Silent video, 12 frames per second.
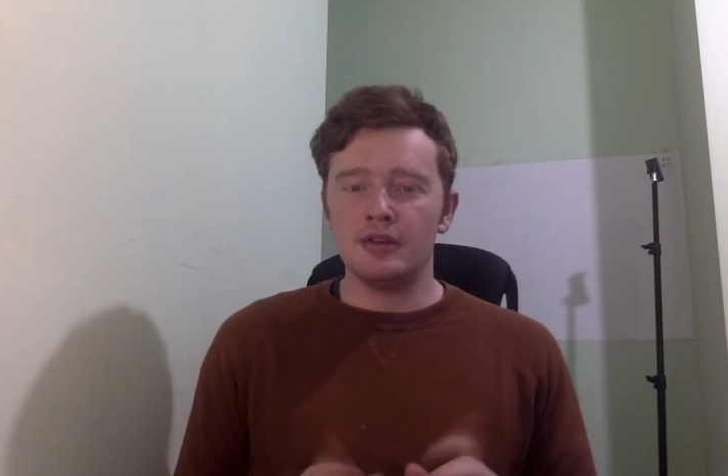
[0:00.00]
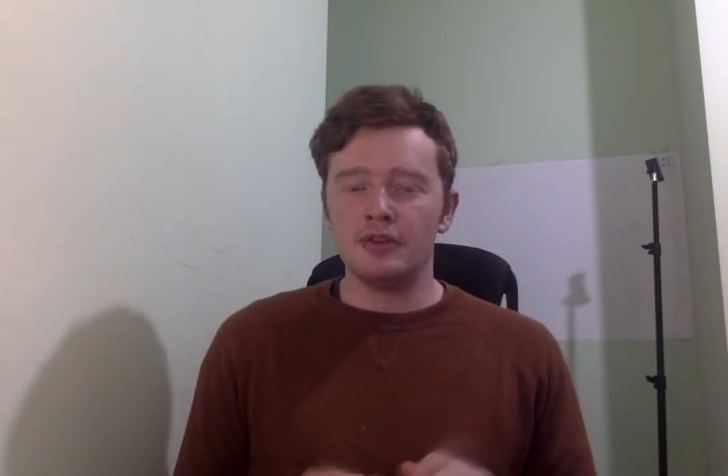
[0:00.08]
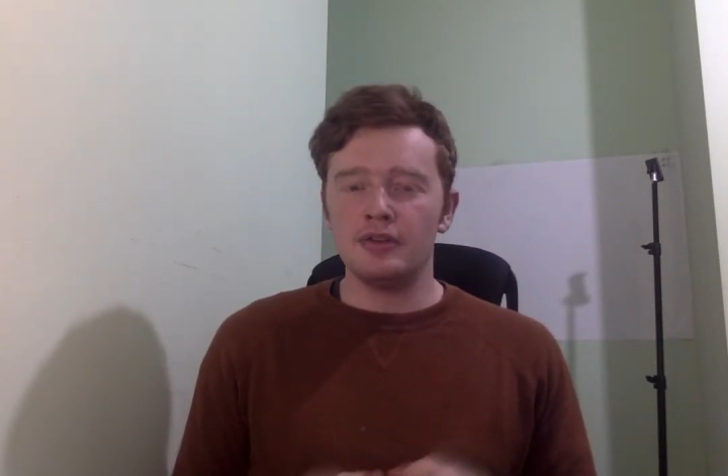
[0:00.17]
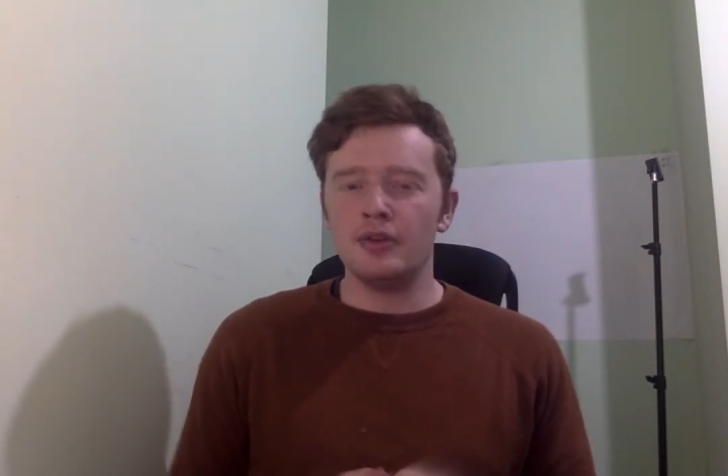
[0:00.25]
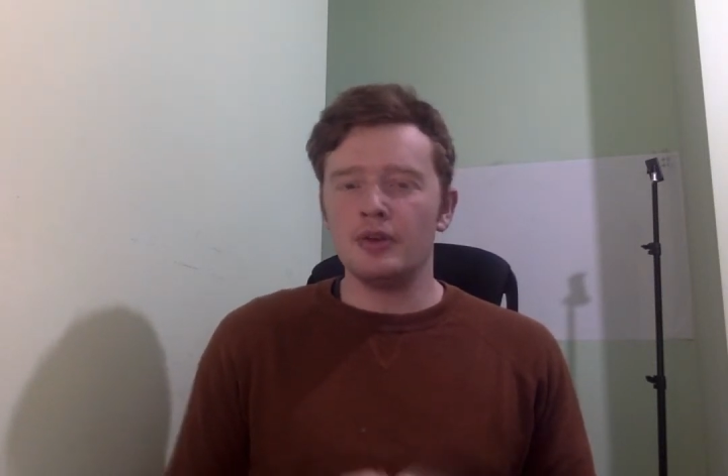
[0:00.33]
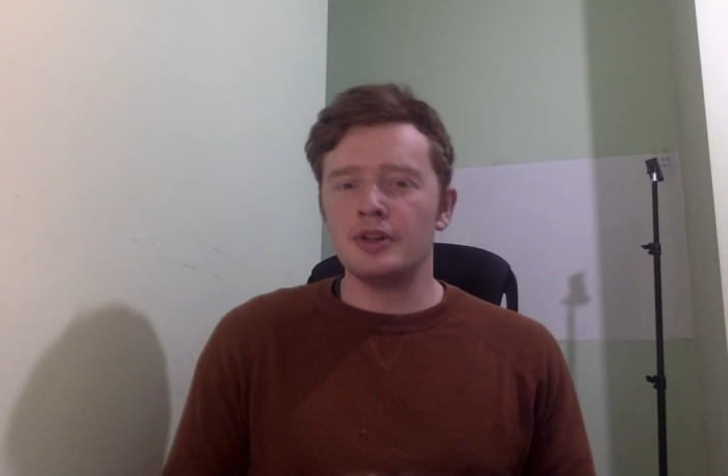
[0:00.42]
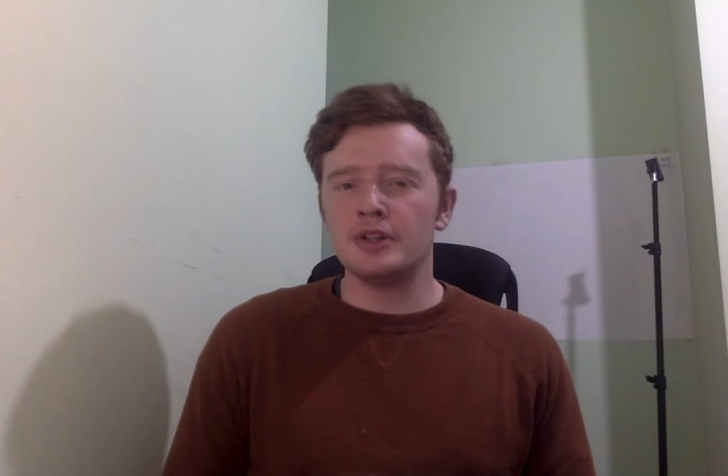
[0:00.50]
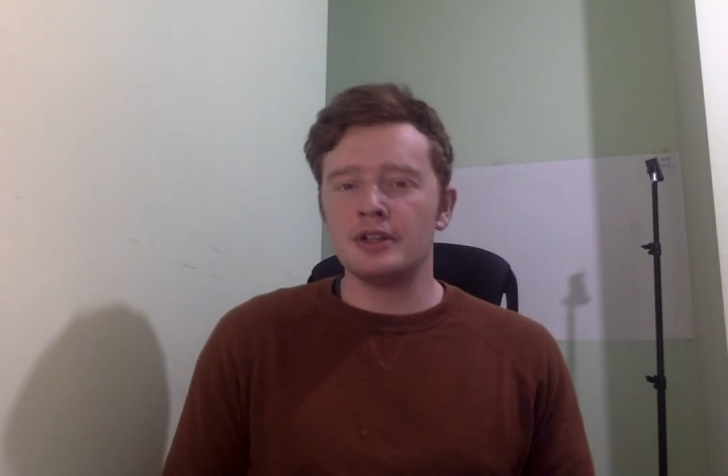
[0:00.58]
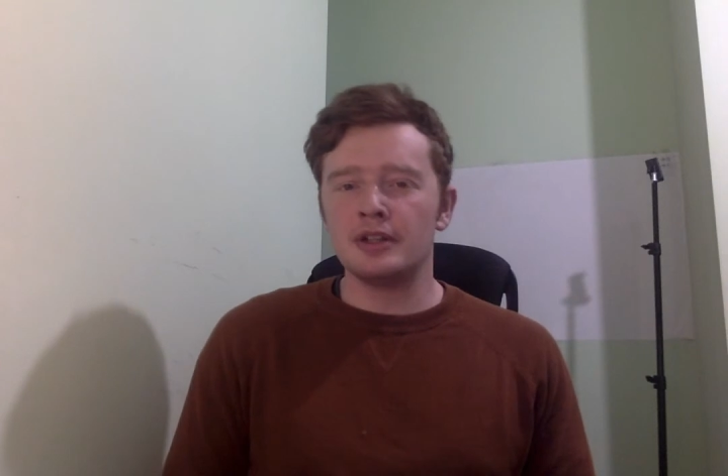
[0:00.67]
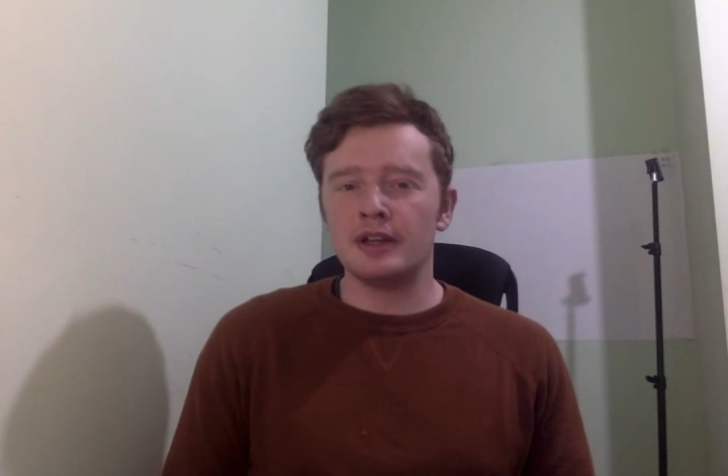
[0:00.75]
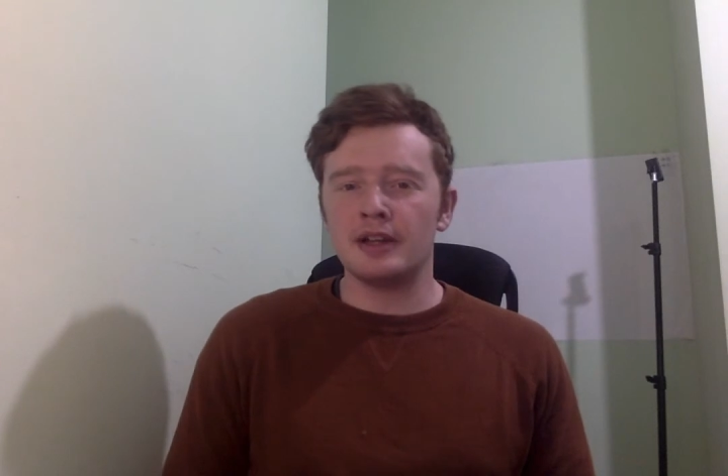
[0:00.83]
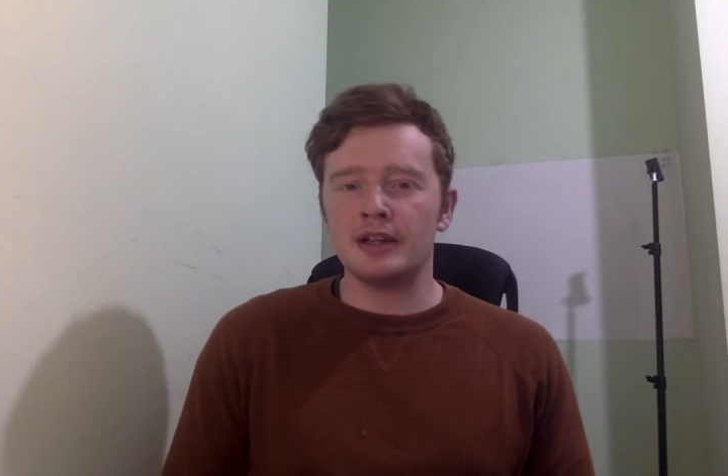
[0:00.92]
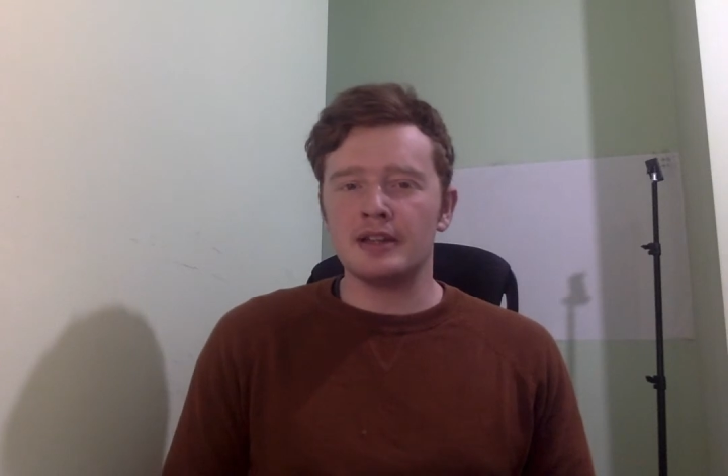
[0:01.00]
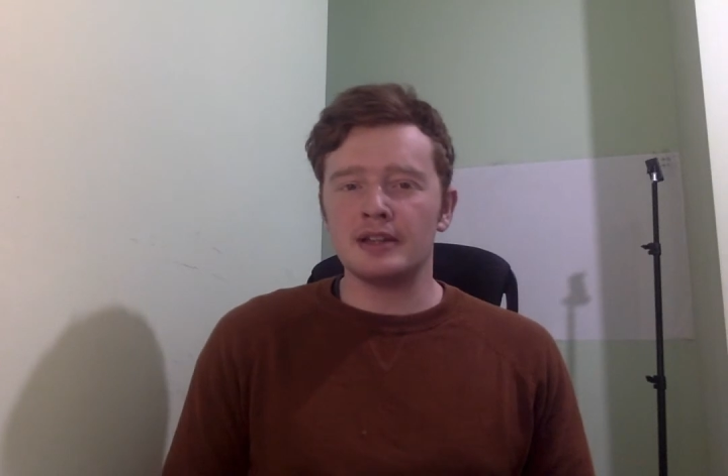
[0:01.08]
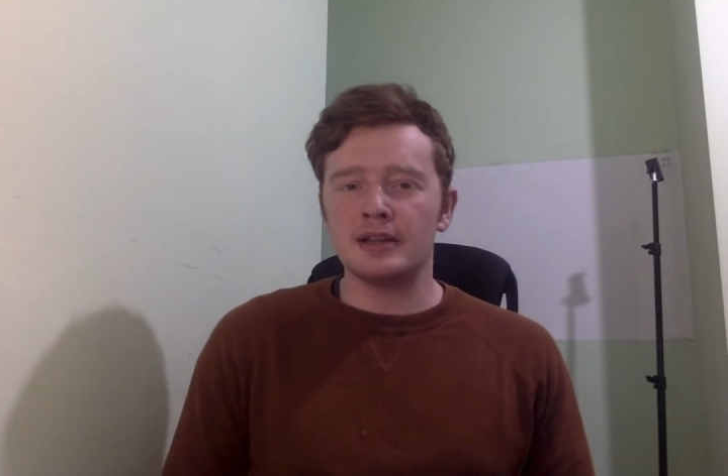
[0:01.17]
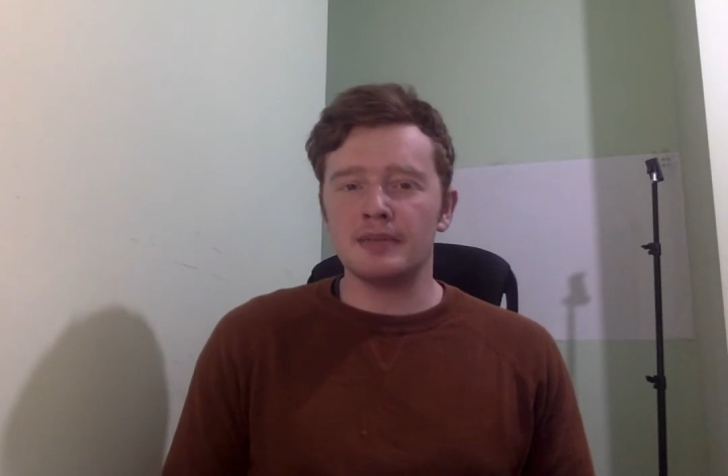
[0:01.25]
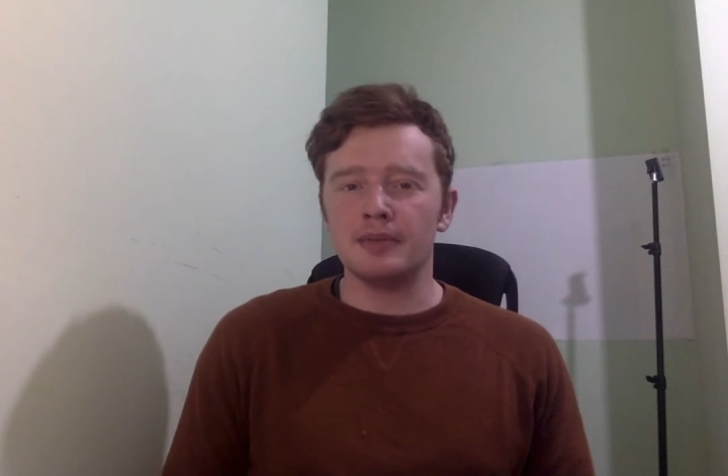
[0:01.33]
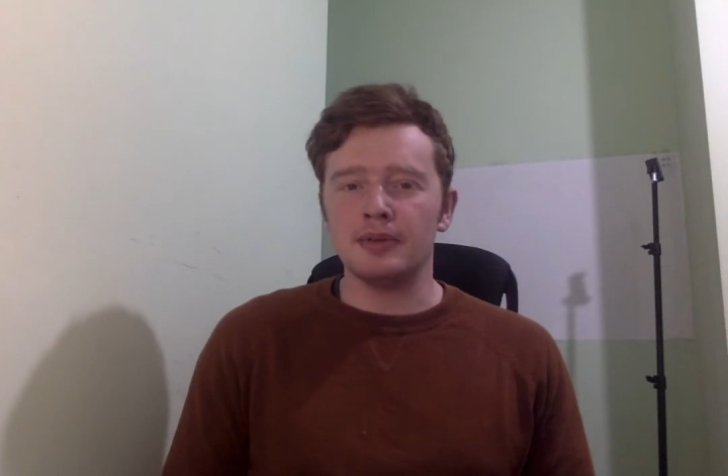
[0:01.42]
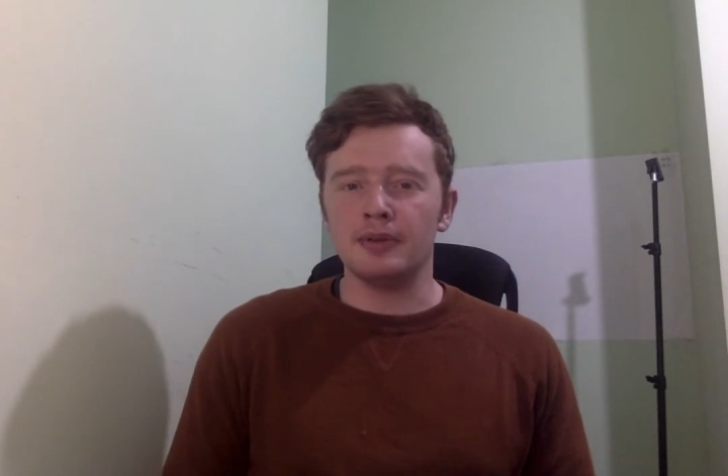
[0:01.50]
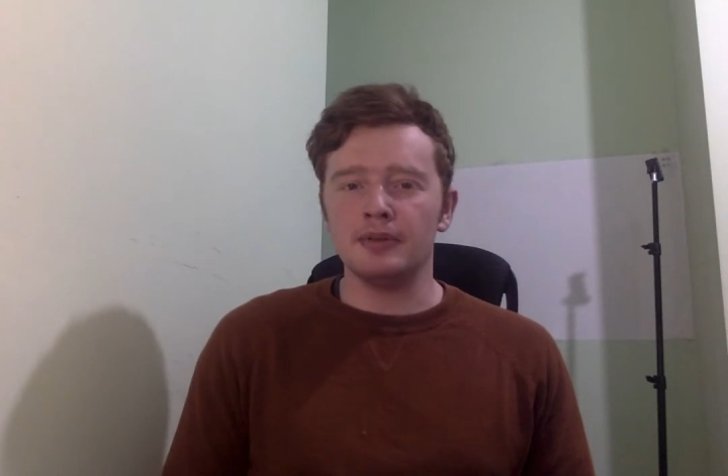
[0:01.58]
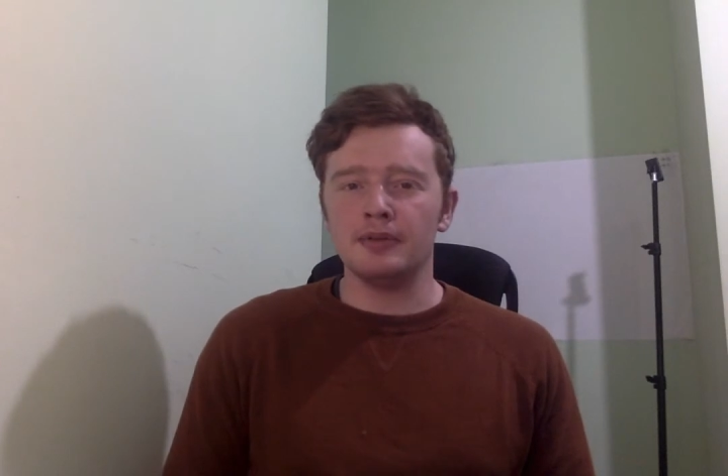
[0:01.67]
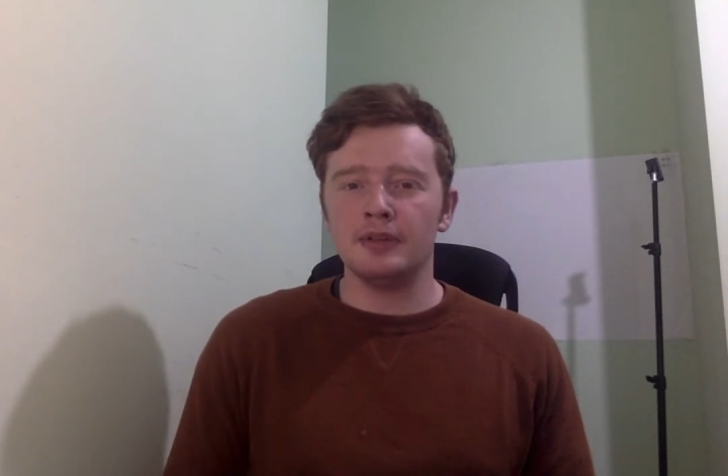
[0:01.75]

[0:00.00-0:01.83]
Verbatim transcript: notice in that example